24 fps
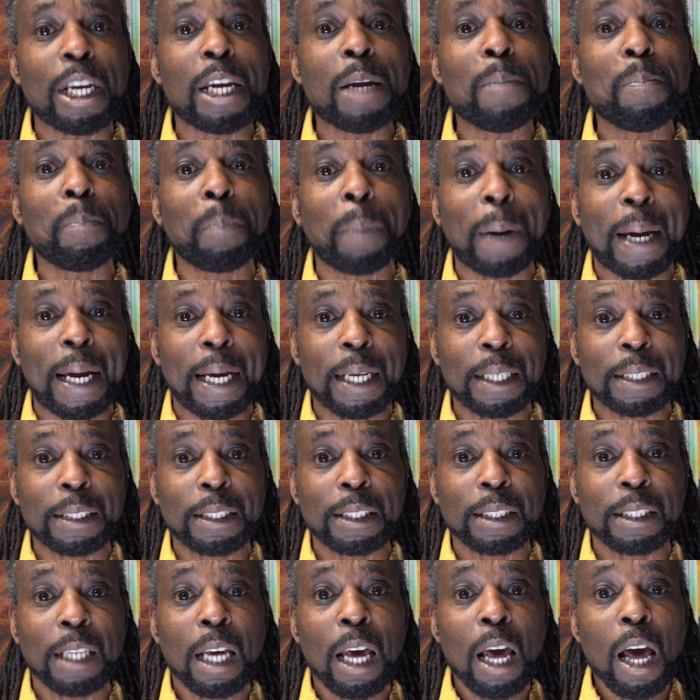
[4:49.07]

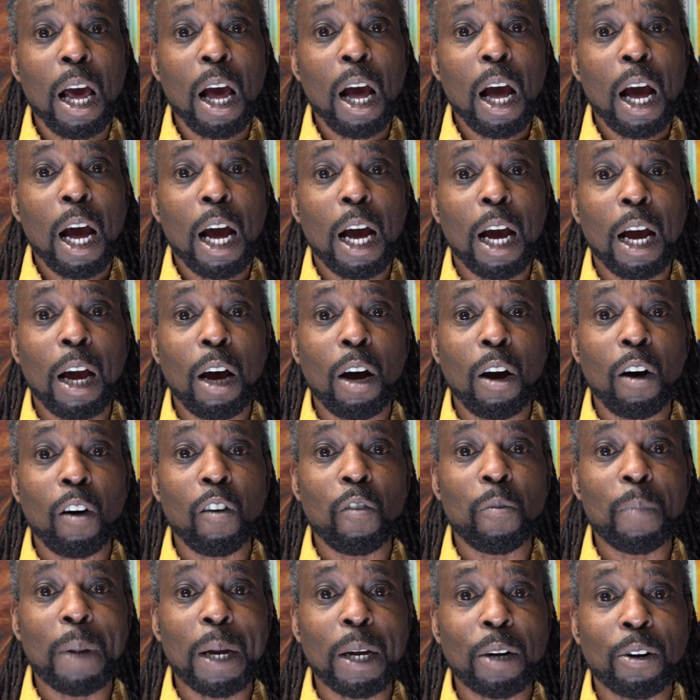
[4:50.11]
impacts of
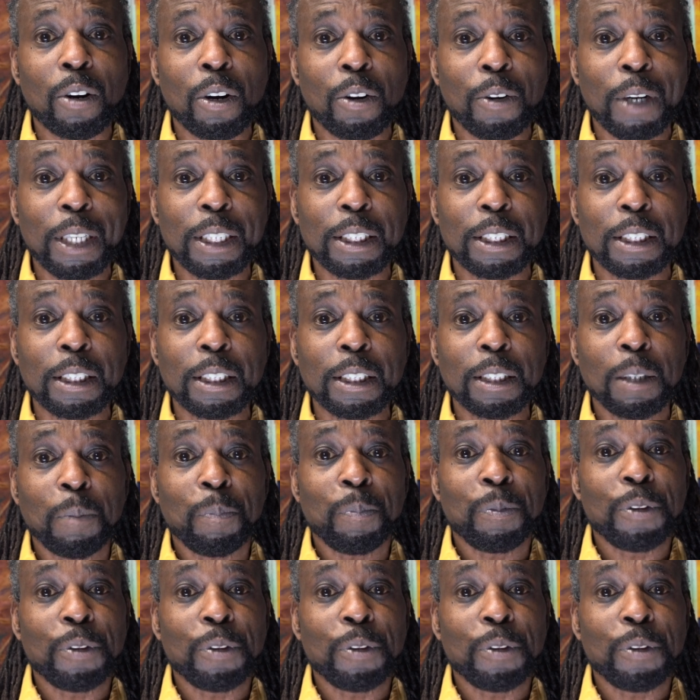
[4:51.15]
microaggressions.